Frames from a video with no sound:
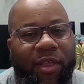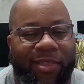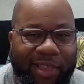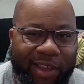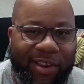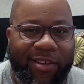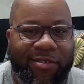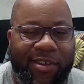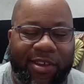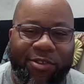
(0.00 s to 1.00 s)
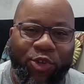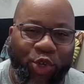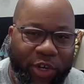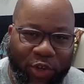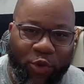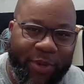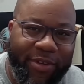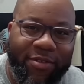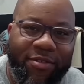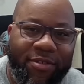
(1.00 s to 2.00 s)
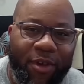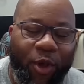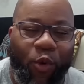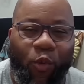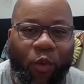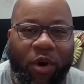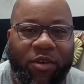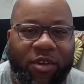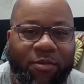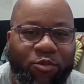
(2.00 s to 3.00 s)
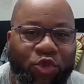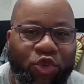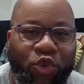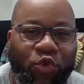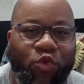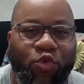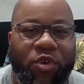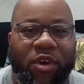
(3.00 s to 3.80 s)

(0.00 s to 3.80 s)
ladies and gentlemen. Welcome to